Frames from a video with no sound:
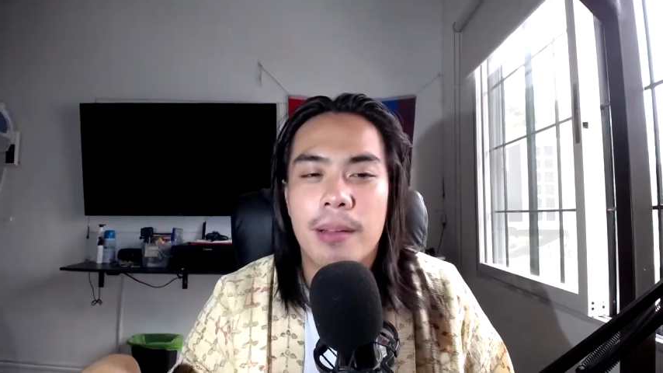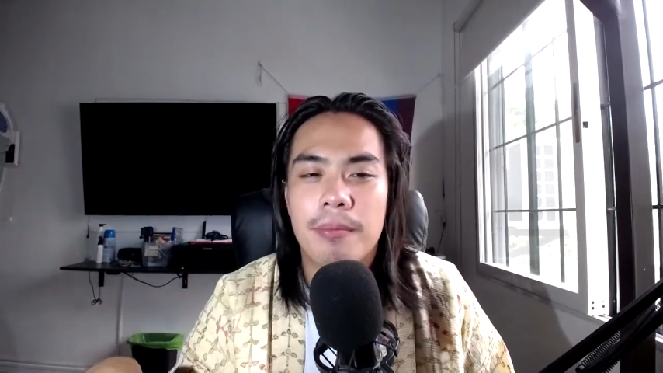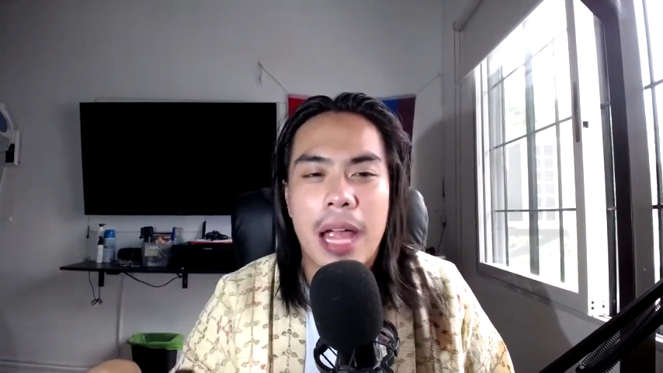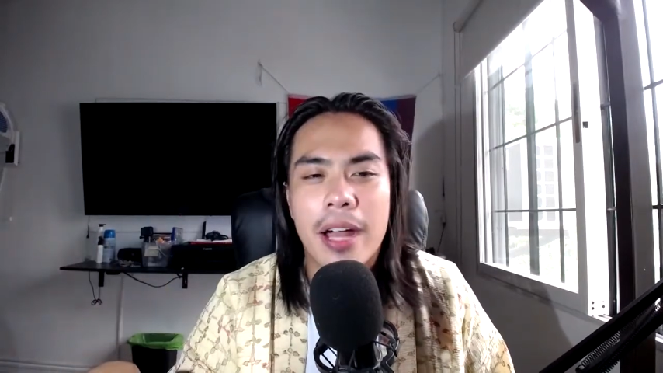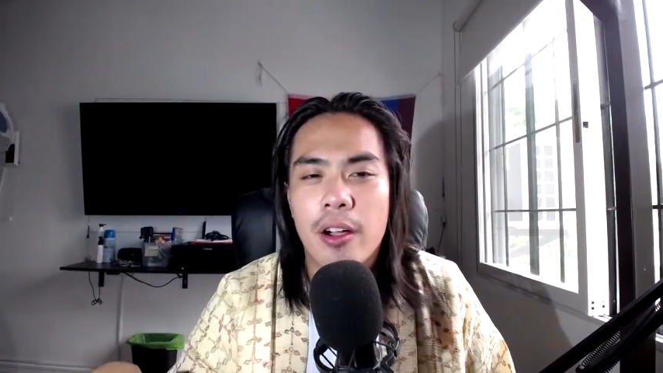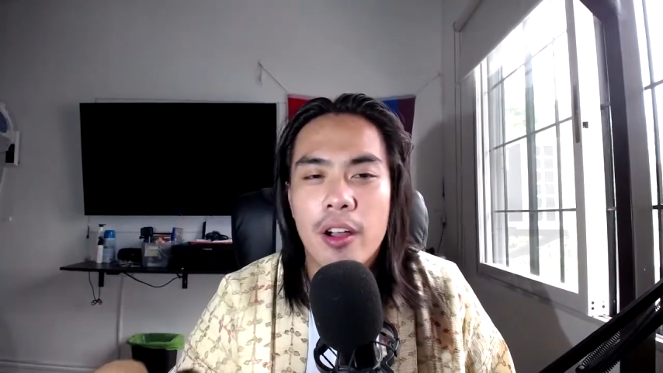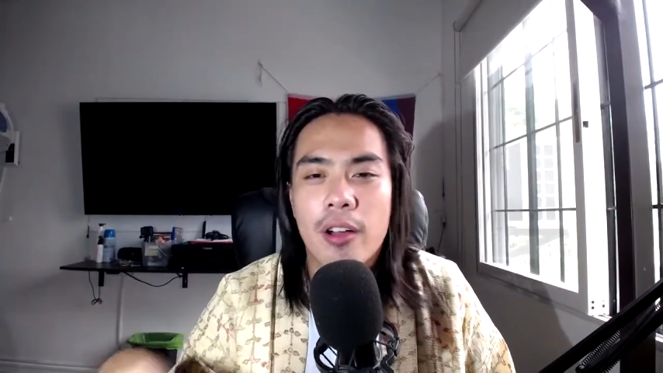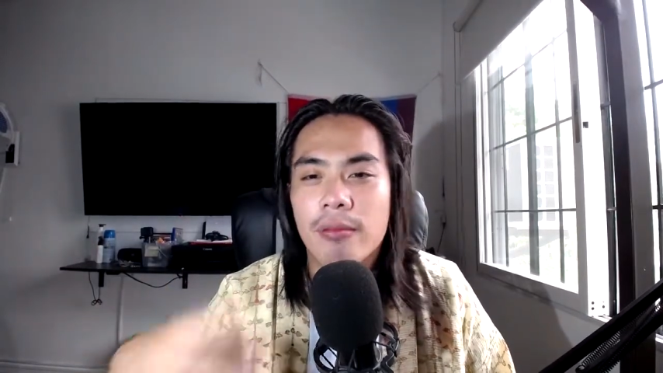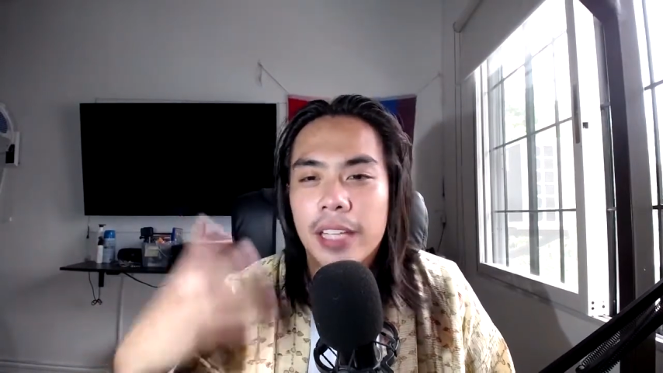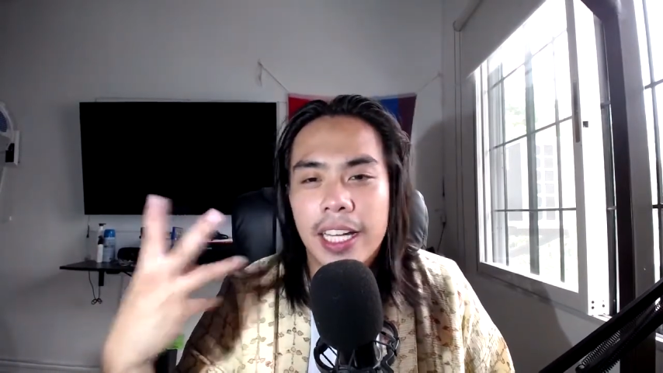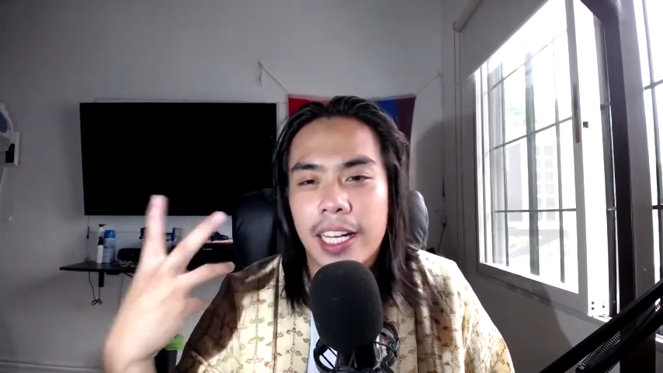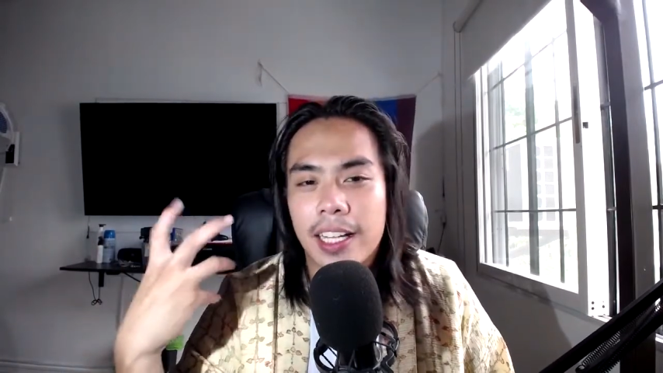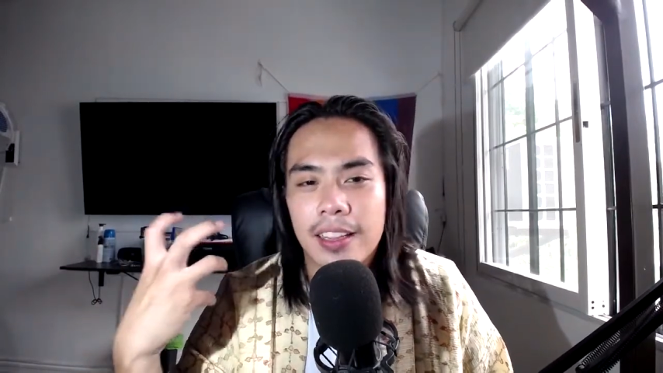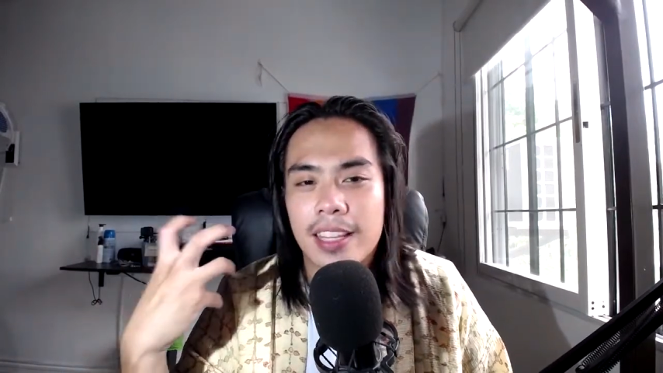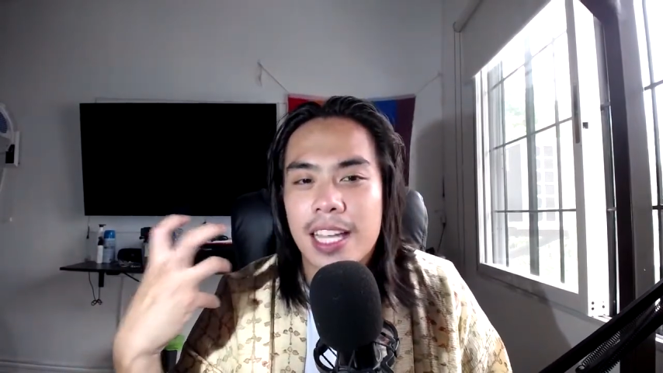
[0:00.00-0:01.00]
I don't know.
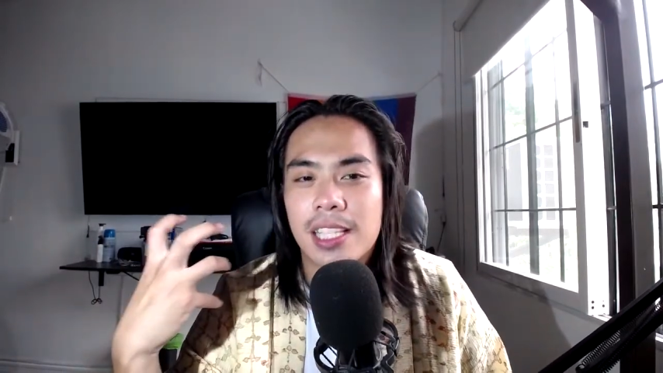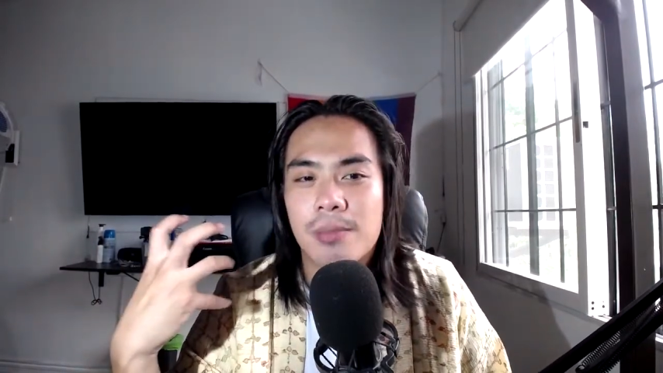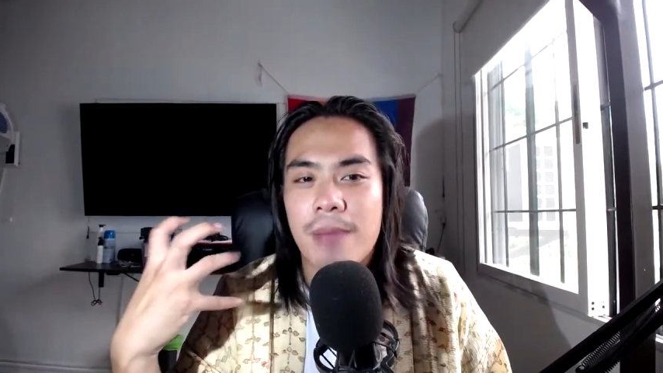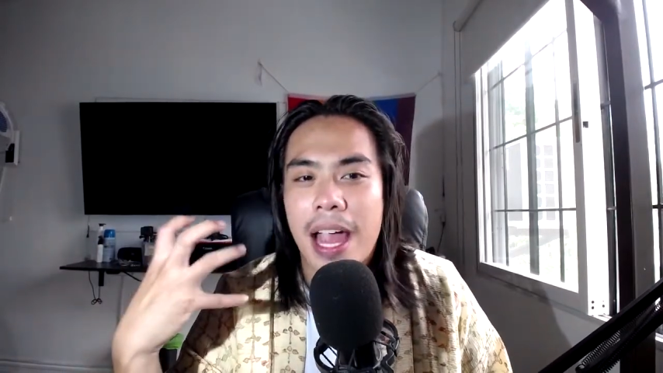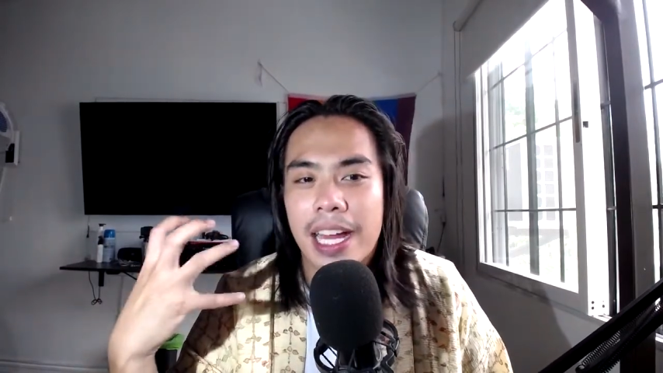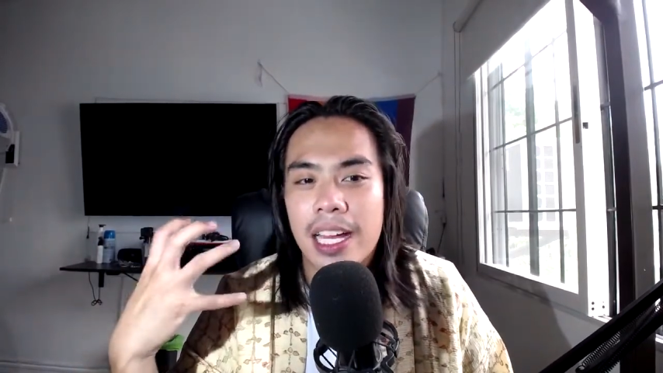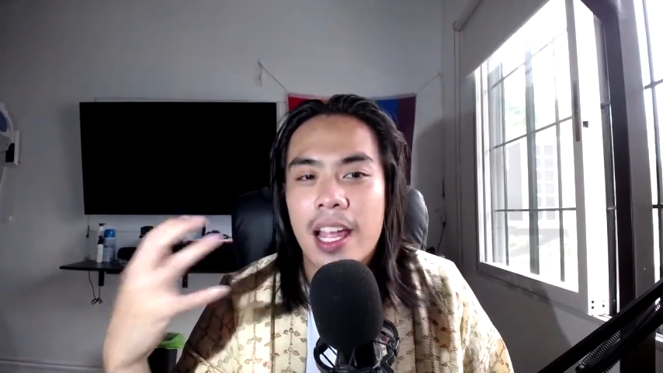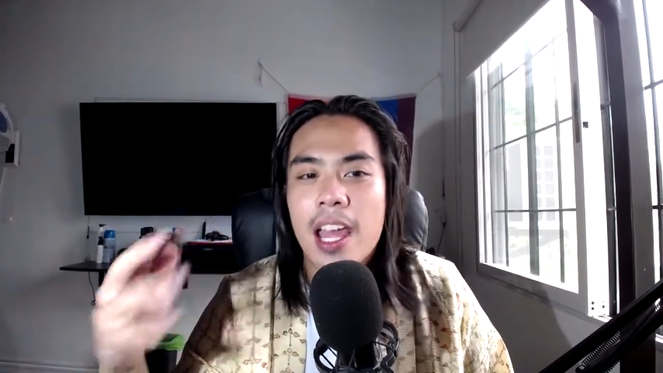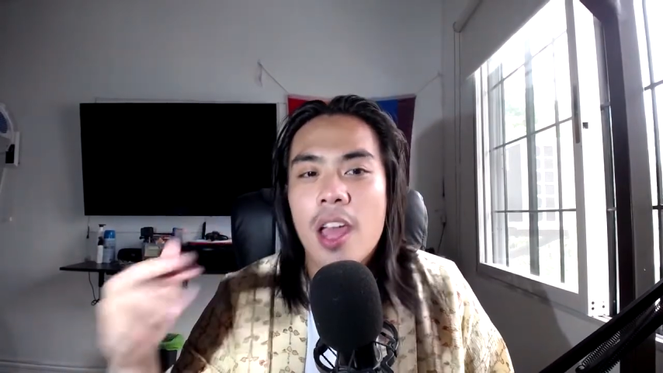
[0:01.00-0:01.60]
Like that's my